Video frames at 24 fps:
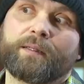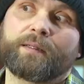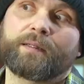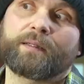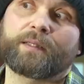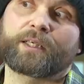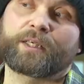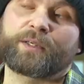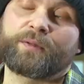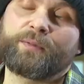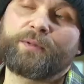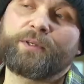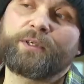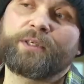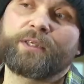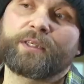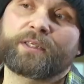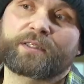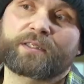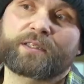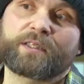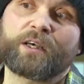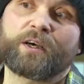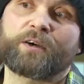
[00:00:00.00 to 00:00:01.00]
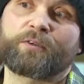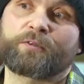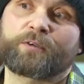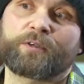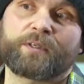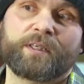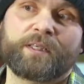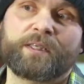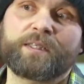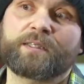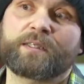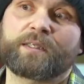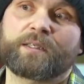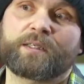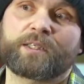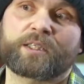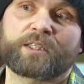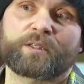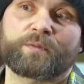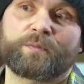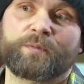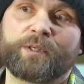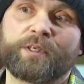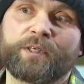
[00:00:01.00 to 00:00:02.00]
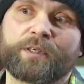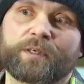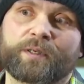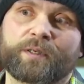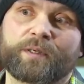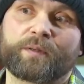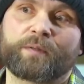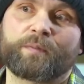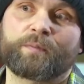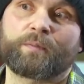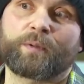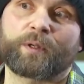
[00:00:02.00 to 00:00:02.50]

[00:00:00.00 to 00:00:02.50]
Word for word: The community itself could easily disappear,